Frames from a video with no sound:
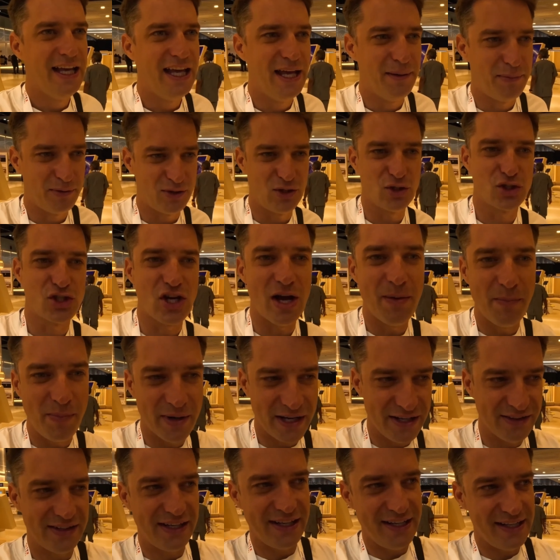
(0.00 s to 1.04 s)
you can come and
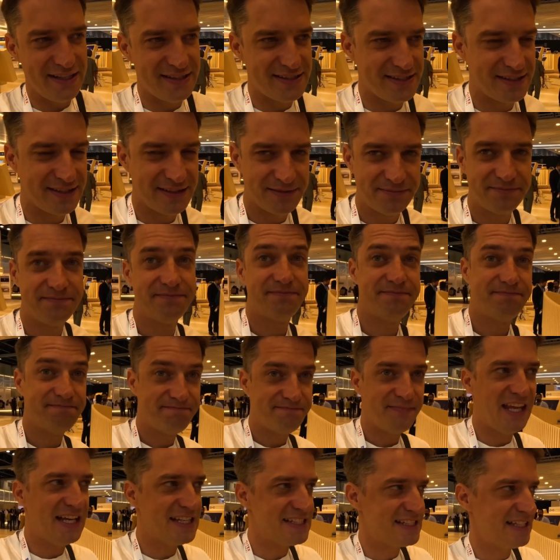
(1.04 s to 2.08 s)
talk to.
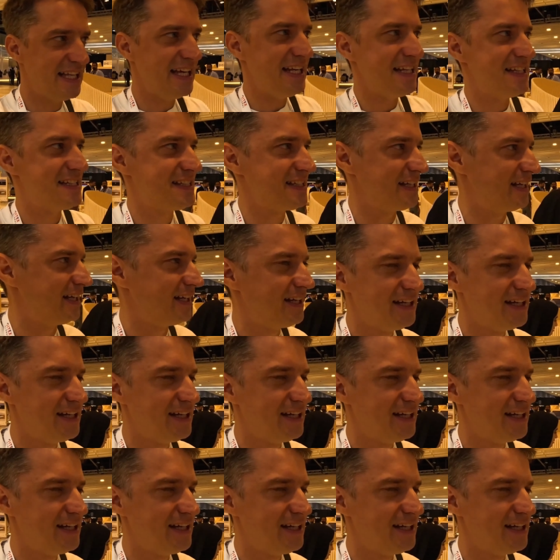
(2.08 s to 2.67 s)
Again, though, I